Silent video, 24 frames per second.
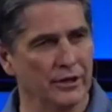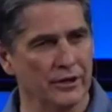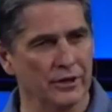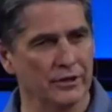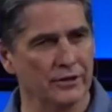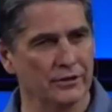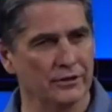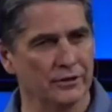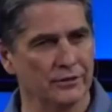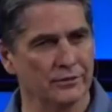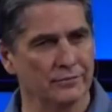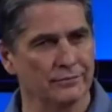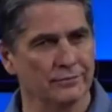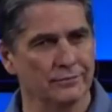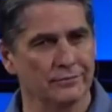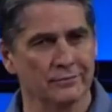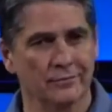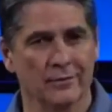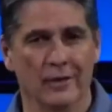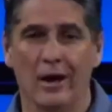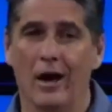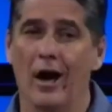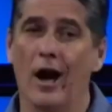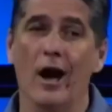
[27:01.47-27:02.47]
is
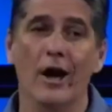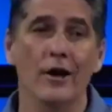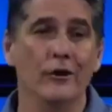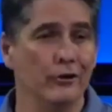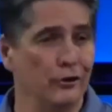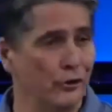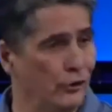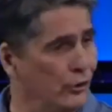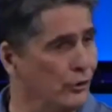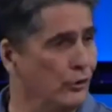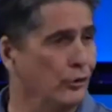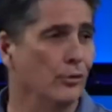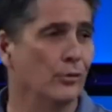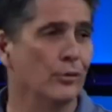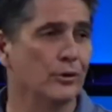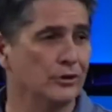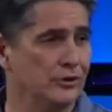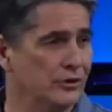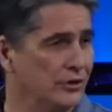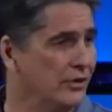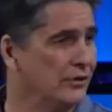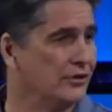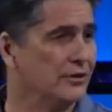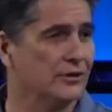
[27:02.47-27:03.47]
undo what
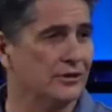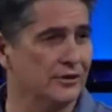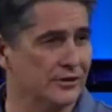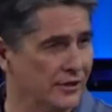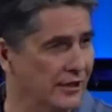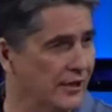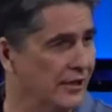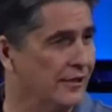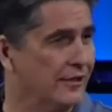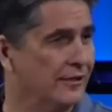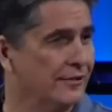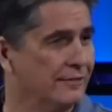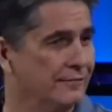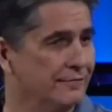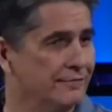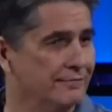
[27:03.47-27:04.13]
Jesus did.